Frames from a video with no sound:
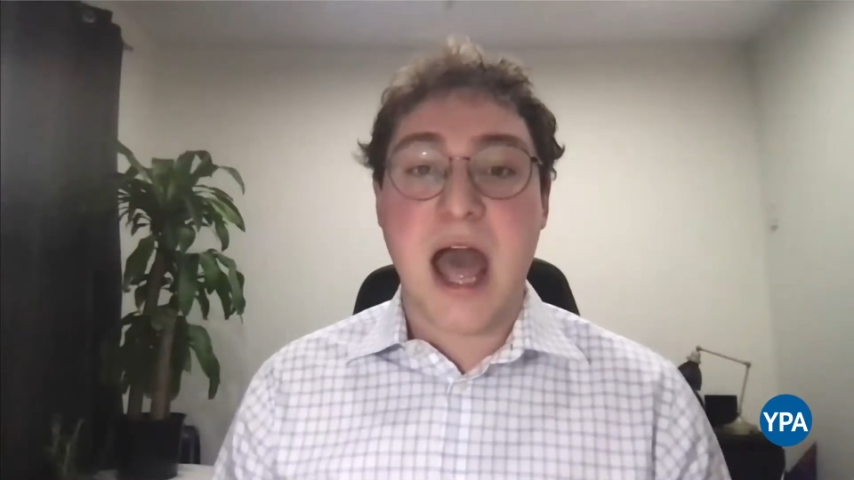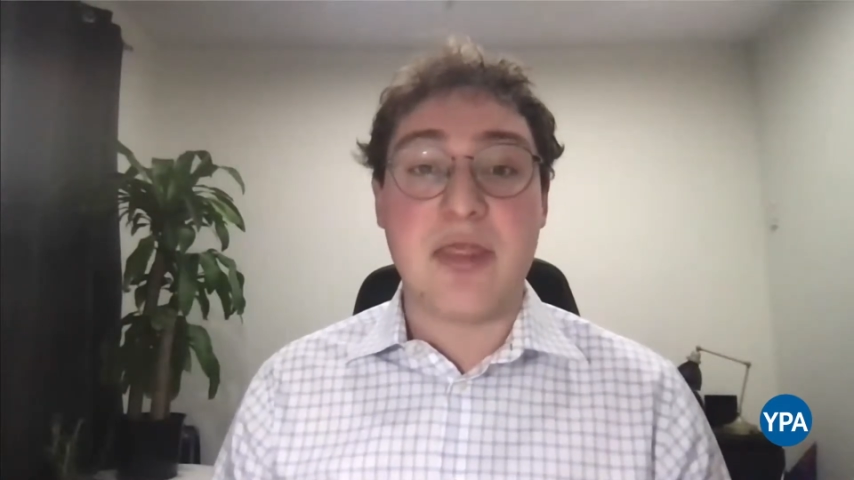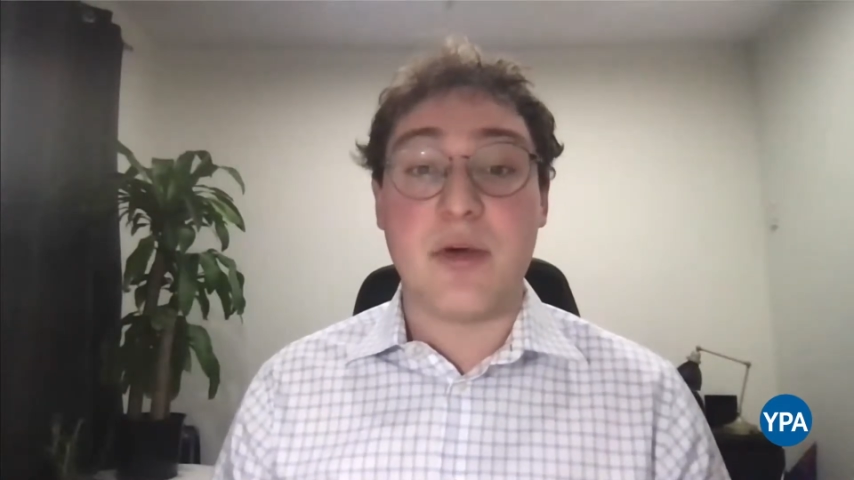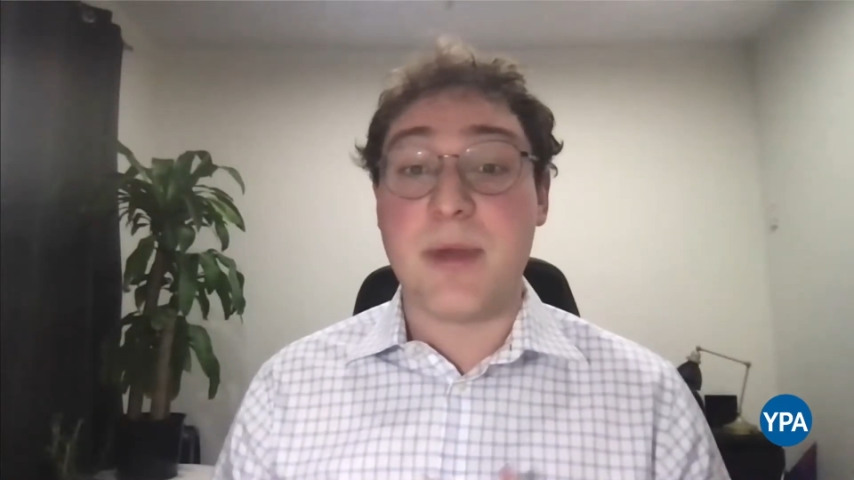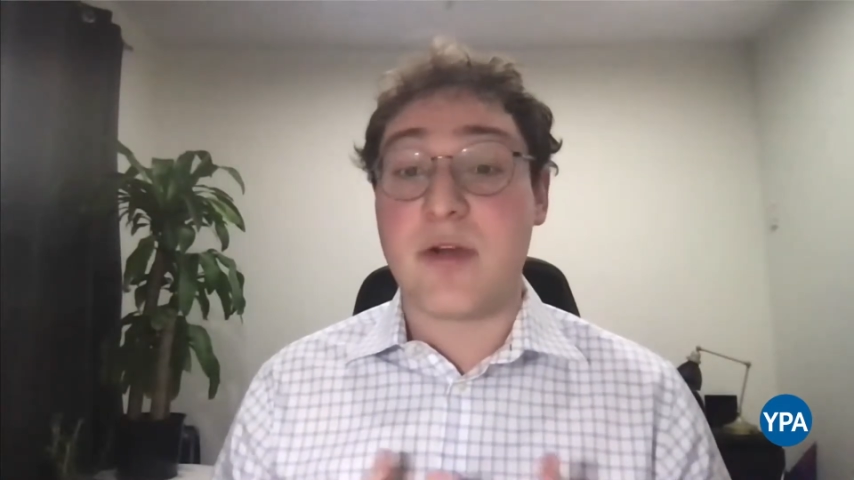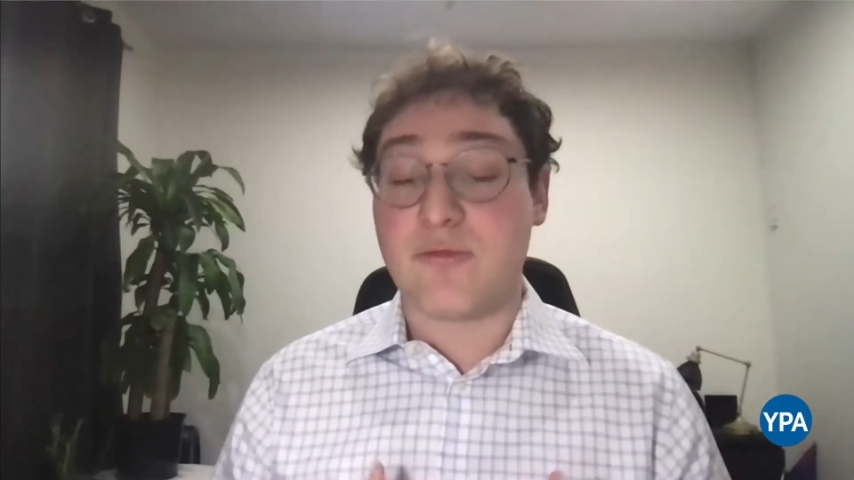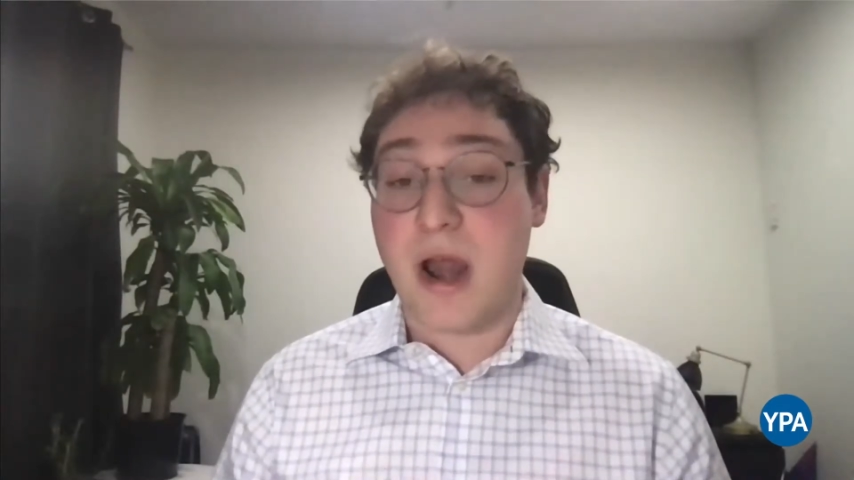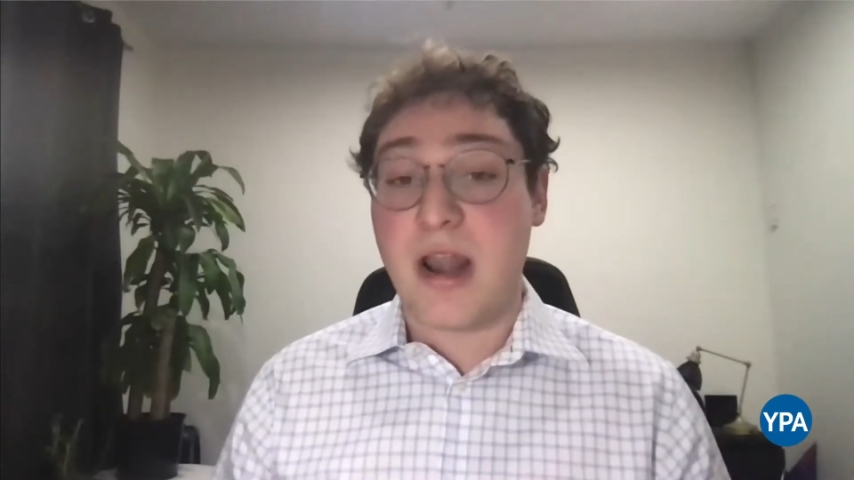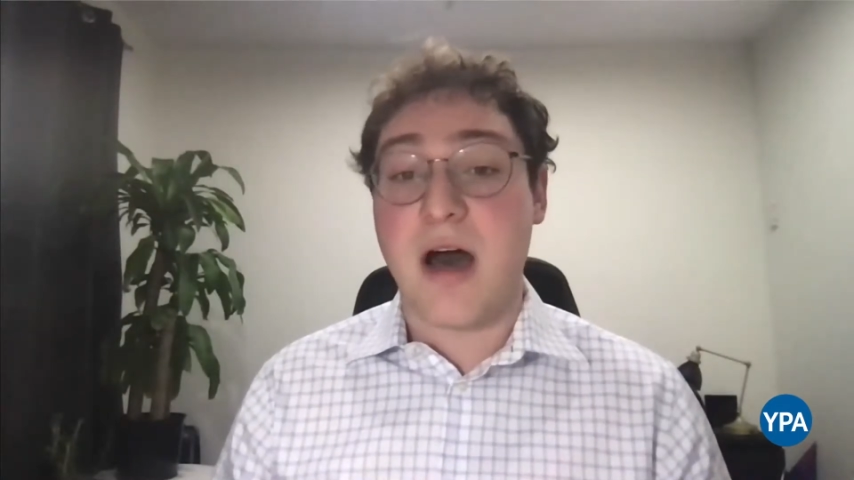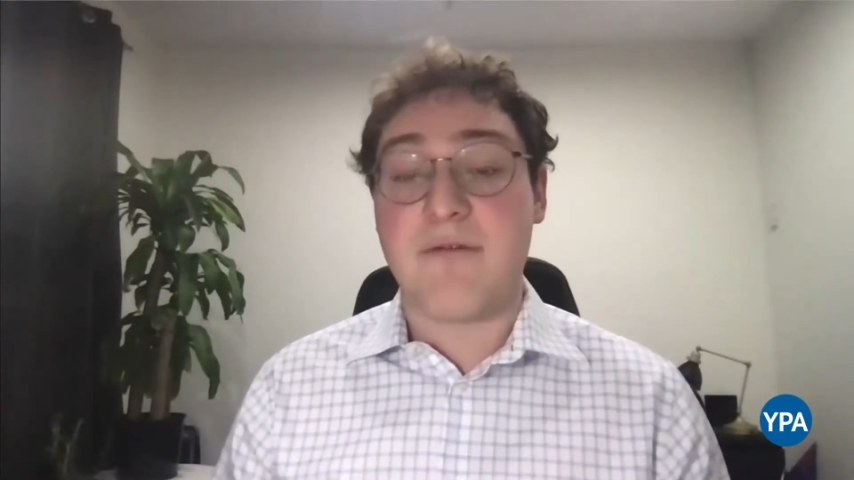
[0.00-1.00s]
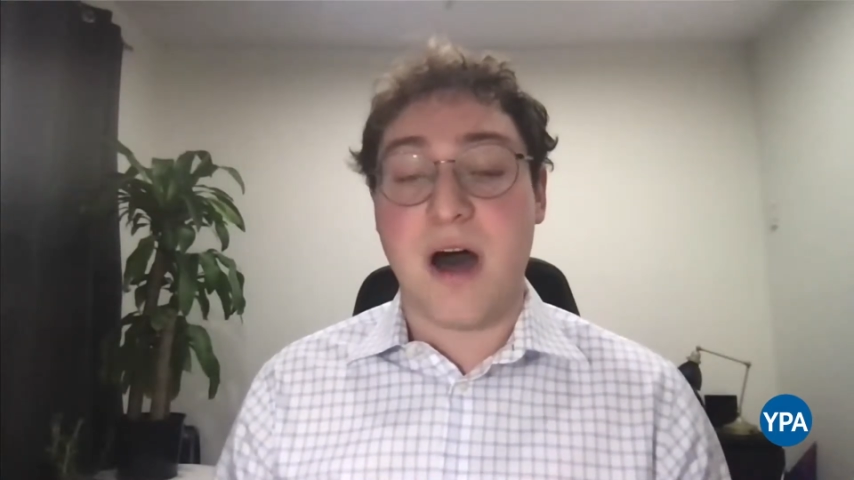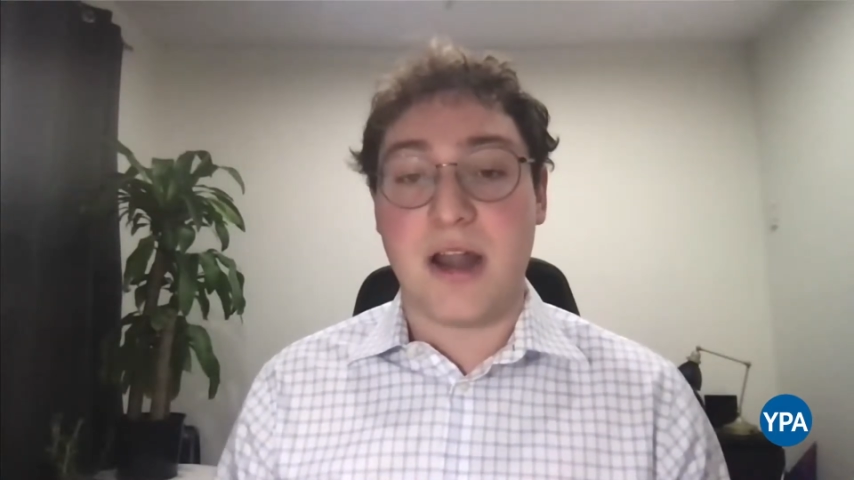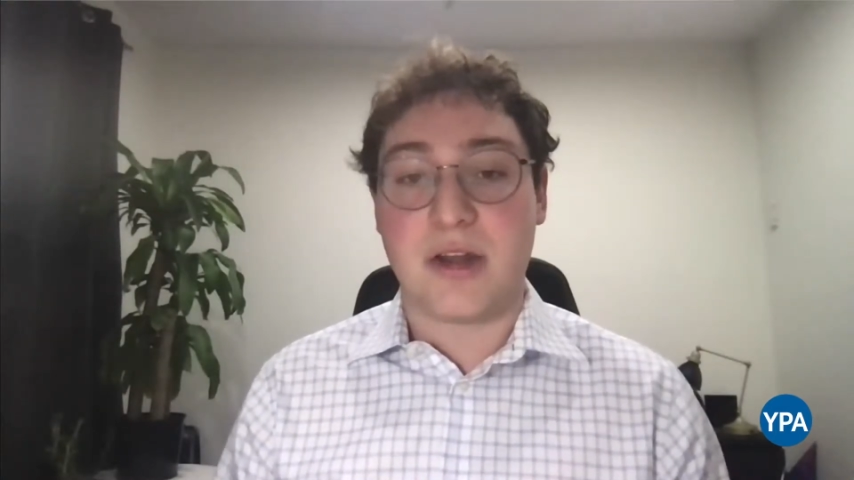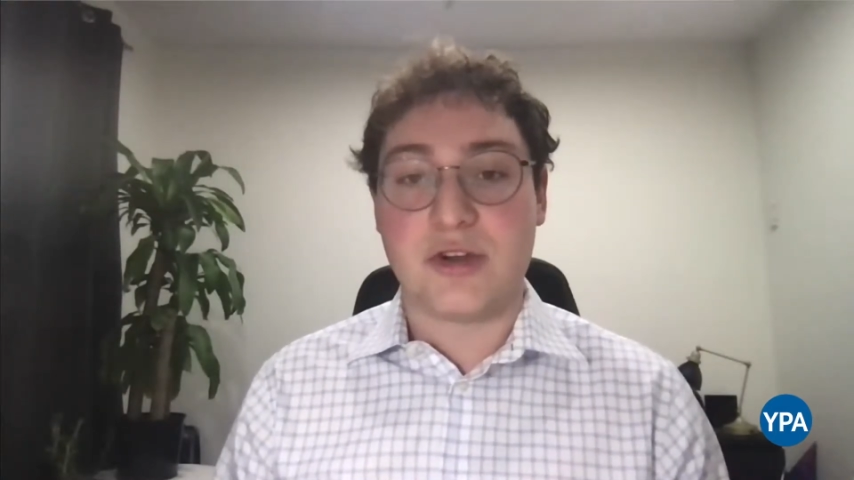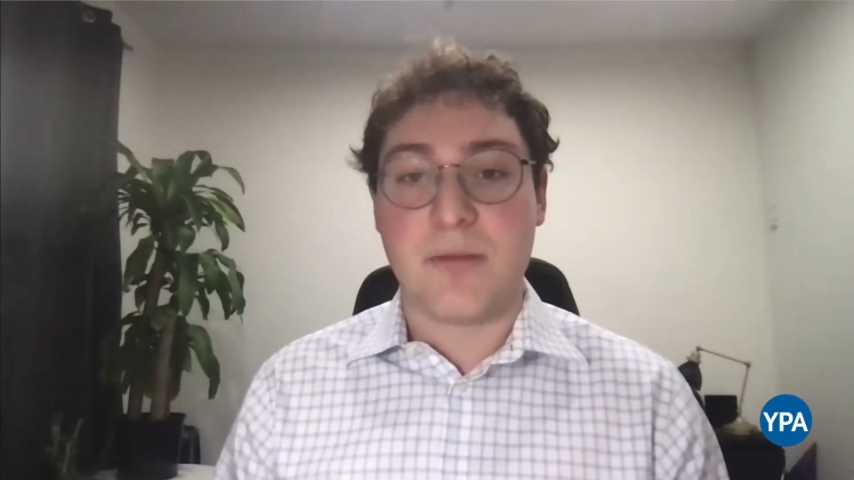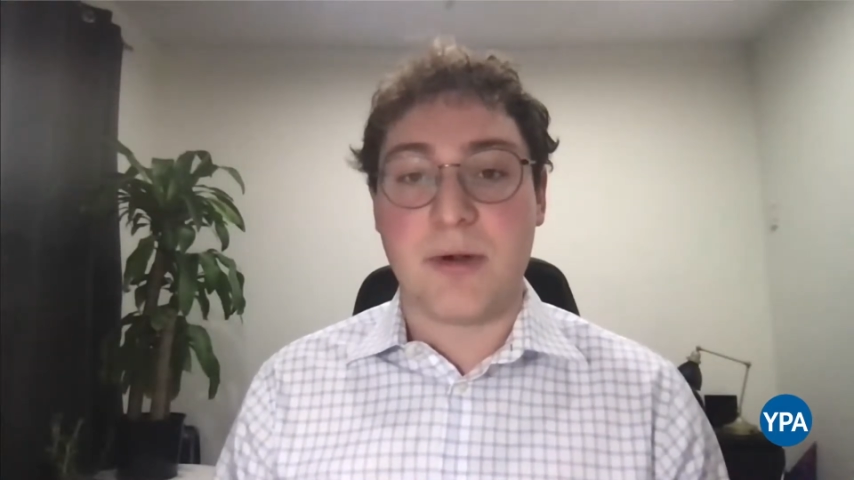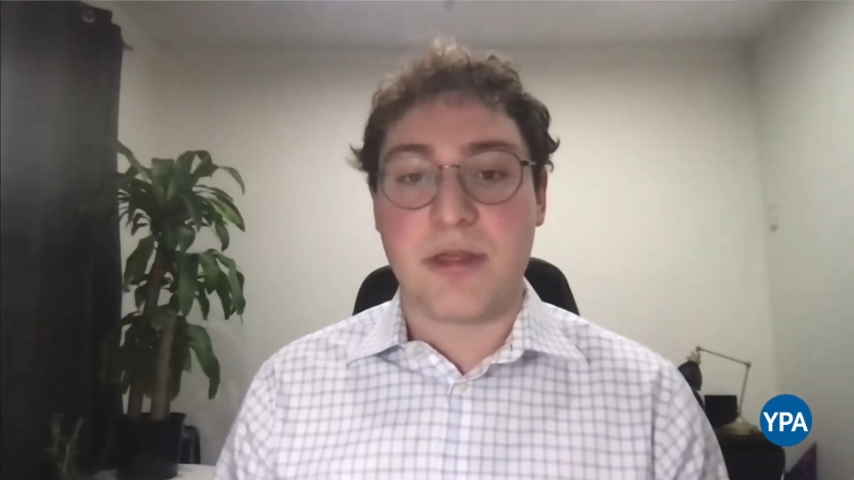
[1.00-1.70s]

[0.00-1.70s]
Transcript: and there'll be a runoff on October